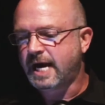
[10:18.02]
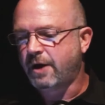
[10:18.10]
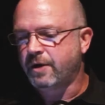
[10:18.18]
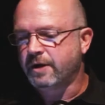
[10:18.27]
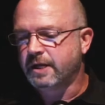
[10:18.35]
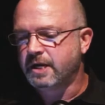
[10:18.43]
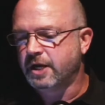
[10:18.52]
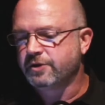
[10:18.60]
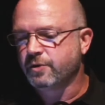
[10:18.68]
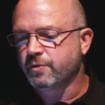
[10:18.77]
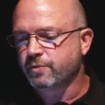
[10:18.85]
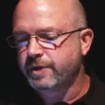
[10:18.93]
Now,
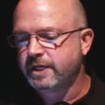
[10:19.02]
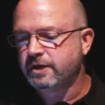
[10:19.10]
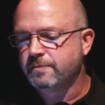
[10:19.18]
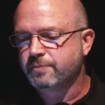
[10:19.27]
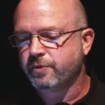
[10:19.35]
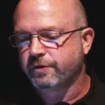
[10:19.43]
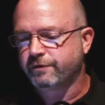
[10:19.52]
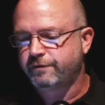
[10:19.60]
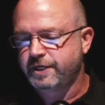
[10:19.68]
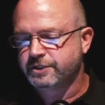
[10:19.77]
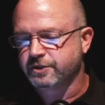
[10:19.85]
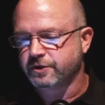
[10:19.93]
another real
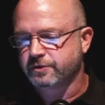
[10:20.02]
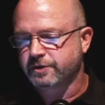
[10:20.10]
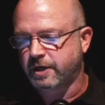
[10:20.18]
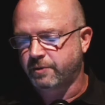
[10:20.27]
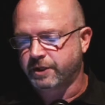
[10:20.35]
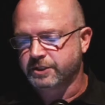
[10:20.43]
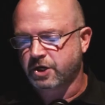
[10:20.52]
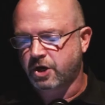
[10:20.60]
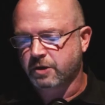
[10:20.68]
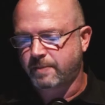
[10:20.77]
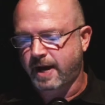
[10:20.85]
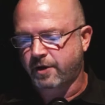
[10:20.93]
important feature that I want to
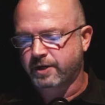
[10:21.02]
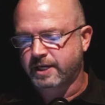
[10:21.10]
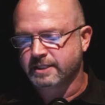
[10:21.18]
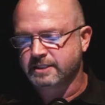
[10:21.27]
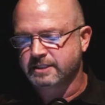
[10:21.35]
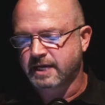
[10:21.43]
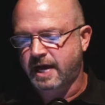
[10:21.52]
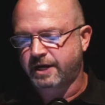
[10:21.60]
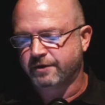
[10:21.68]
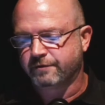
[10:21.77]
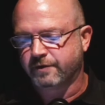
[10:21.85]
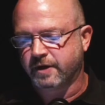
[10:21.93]
talk about
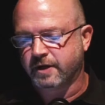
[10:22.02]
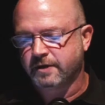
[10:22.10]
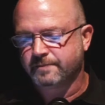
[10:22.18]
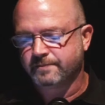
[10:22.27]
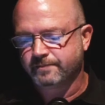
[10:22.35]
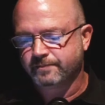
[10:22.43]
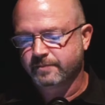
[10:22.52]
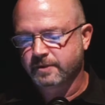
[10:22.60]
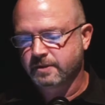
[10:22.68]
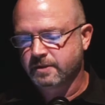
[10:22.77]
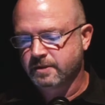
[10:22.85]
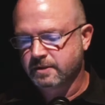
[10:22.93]
inside of
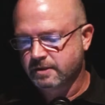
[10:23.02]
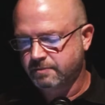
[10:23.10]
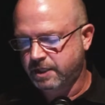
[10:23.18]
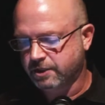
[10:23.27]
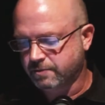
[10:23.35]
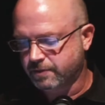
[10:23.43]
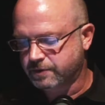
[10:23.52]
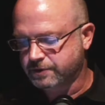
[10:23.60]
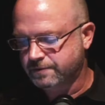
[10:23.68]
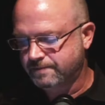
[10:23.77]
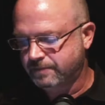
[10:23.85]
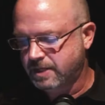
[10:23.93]
Media
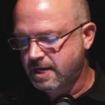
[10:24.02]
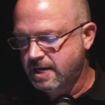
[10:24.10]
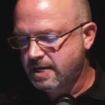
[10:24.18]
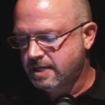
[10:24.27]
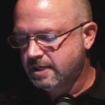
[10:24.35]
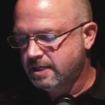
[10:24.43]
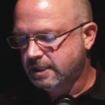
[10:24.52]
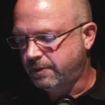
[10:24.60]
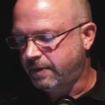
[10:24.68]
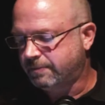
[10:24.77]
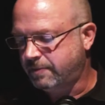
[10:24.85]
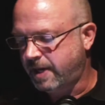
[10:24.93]
Composer
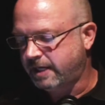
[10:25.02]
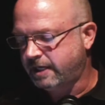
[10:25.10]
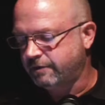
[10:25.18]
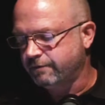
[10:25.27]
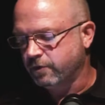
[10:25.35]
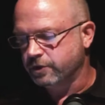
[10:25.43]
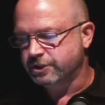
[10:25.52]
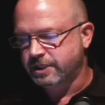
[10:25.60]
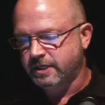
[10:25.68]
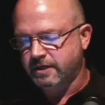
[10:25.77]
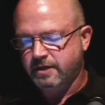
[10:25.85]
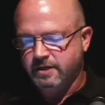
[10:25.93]
that we implemented in
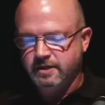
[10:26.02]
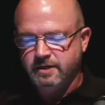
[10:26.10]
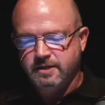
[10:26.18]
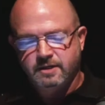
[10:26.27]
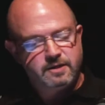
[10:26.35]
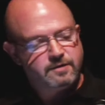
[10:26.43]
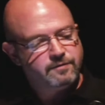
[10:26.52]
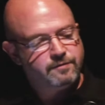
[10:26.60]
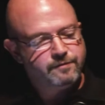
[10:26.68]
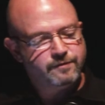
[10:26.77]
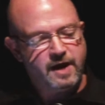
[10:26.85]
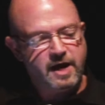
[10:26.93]
version
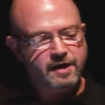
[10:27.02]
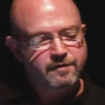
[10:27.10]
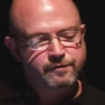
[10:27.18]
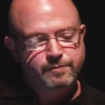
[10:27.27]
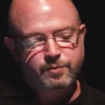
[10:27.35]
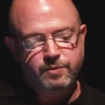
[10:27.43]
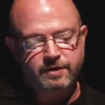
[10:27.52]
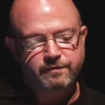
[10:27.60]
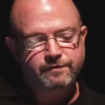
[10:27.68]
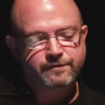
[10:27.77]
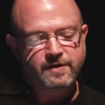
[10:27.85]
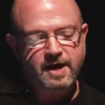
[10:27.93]

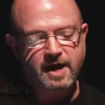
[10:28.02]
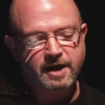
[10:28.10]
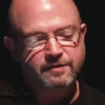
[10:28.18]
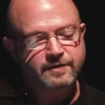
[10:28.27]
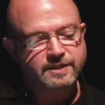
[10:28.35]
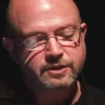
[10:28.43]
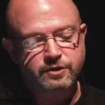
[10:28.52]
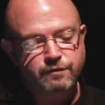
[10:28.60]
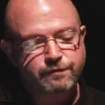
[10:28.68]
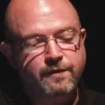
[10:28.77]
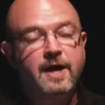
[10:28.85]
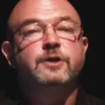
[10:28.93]
5.5 is a
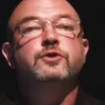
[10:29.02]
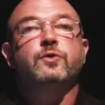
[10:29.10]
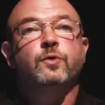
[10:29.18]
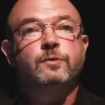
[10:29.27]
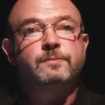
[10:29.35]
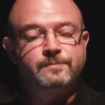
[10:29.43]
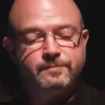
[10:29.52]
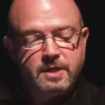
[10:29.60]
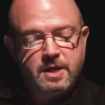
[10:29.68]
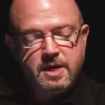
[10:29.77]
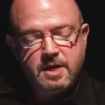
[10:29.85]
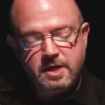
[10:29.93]
new find tool.
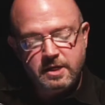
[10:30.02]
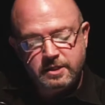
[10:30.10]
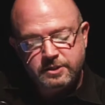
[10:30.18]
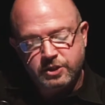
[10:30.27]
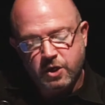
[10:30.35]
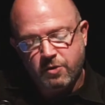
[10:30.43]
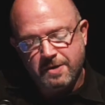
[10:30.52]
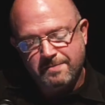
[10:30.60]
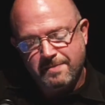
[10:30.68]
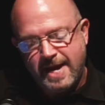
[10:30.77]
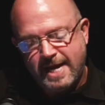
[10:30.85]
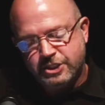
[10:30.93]
So
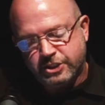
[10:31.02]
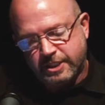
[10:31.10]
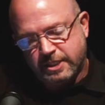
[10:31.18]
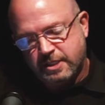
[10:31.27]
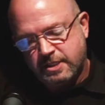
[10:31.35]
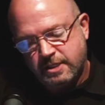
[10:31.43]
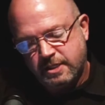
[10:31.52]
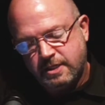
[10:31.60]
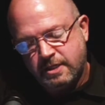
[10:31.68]
imagine